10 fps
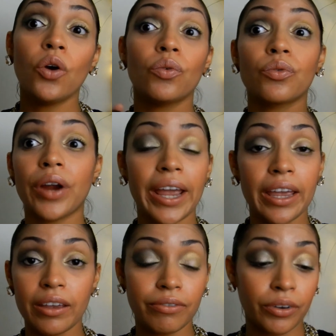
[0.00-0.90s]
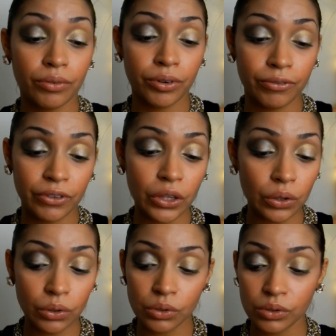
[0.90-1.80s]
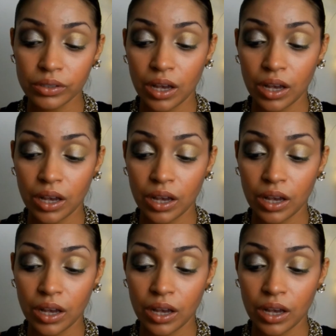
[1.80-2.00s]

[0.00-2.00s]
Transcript: rave reviews